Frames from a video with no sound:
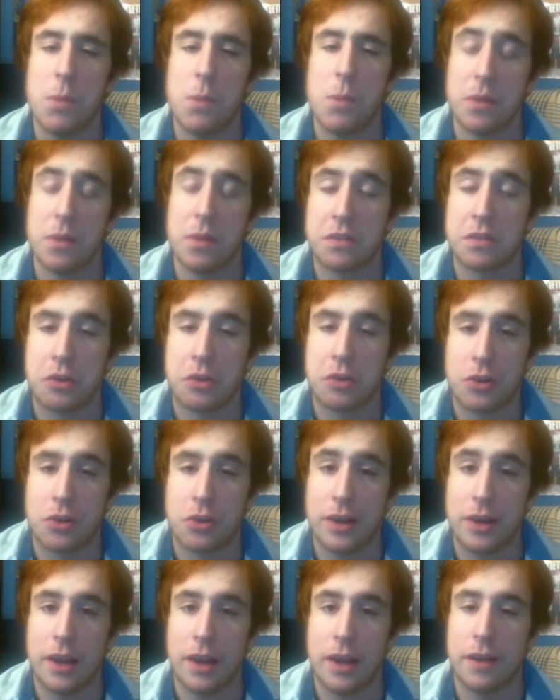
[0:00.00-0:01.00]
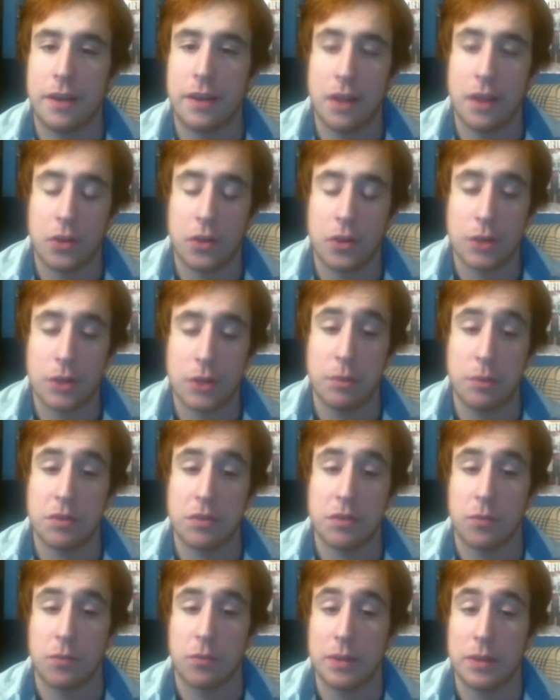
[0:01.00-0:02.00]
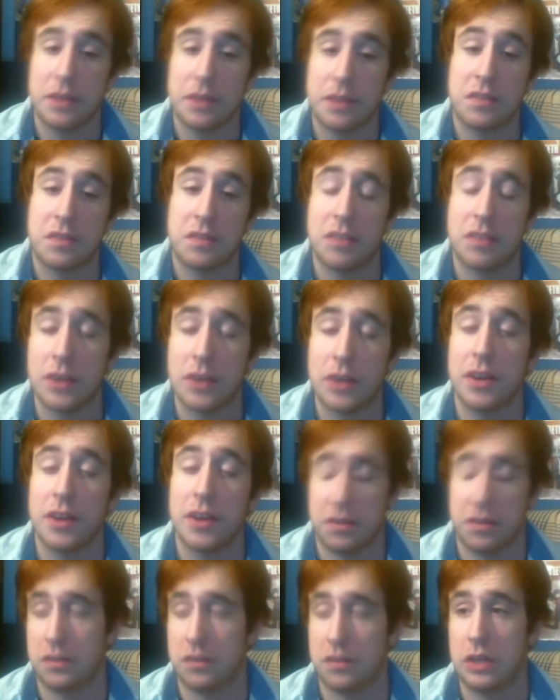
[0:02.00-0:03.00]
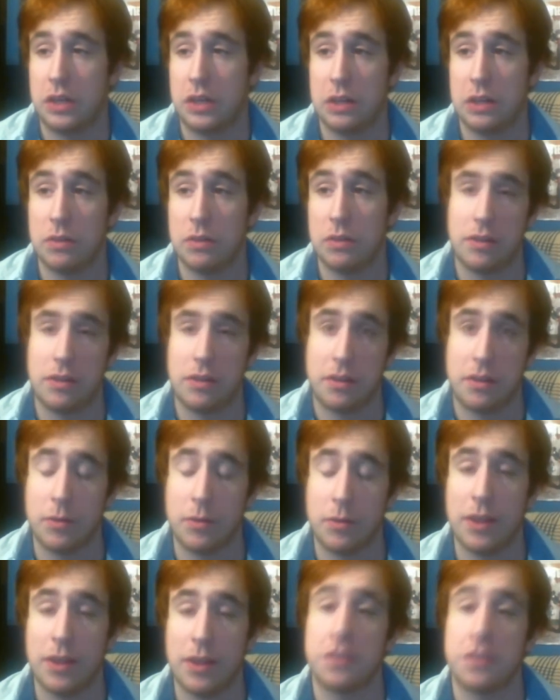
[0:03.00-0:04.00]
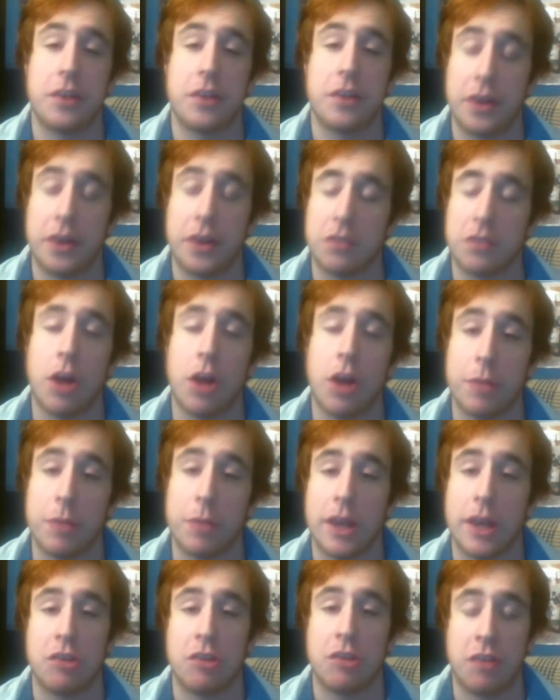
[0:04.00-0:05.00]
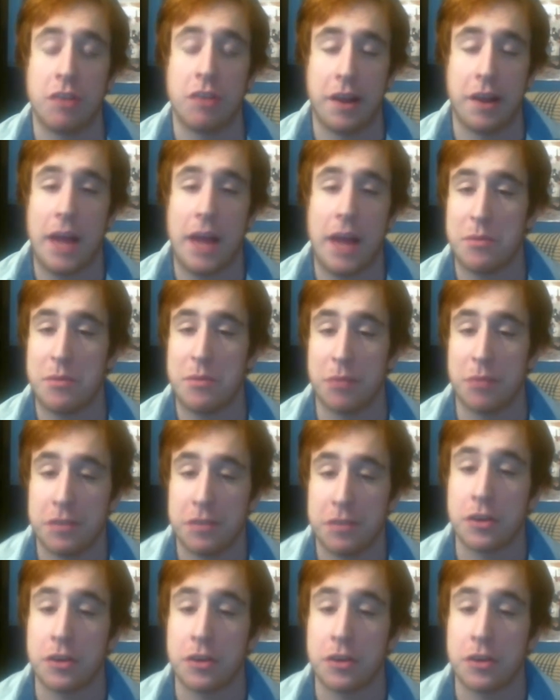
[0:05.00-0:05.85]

about my surgery, and I learned about some really serious, like really serious complications that can happen with my